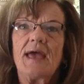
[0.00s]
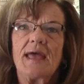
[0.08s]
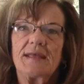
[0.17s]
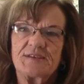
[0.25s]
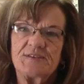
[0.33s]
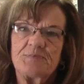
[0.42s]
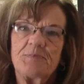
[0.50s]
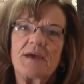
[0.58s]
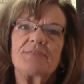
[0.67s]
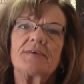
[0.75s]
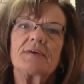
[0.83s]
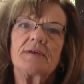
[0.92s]
and
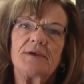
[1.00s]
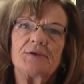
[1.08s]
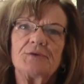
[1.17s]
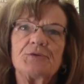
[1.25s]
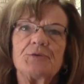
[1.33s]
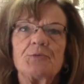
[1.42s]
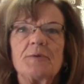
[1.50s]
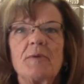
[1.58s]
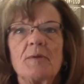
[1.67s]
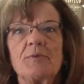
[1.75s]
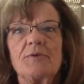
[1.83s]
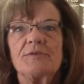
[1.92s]
expect the cleaner to
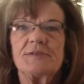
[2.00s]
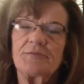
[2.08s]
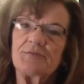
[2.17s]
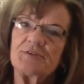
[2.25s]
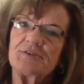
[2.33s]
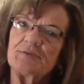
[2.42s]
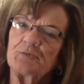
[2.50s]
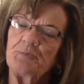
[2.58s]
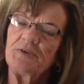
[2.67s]
remember the difference